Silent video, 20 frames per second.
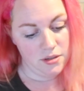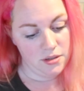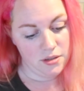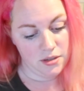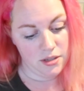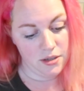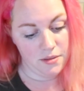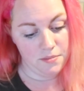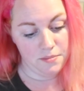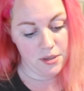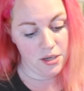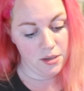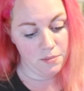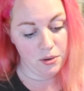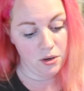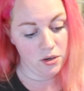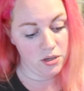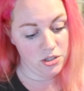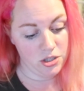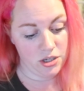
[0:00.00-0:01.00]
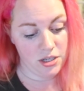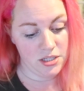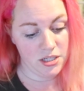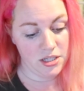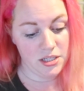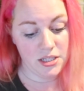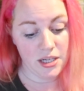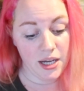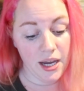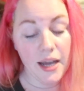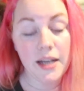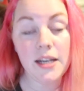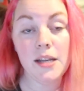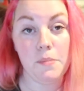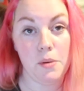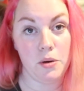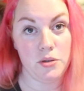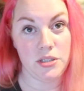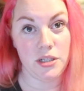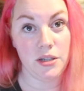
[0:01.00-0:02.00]
I am apologising to
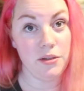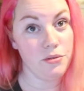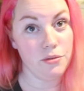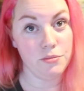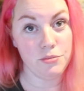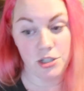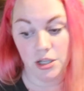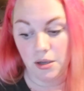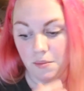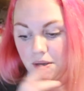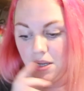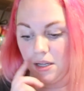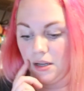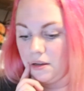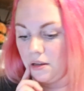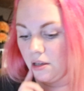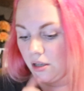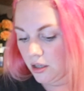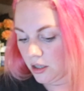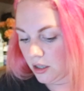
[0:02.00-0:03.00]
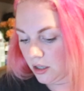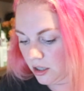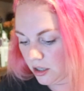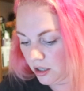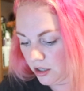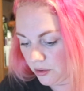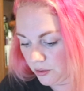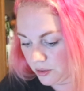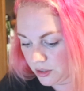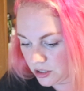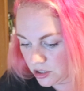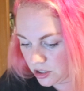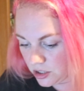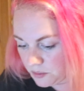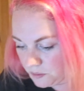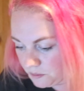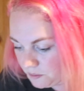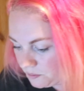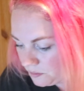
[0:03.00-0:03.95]
anybody from Germany who is just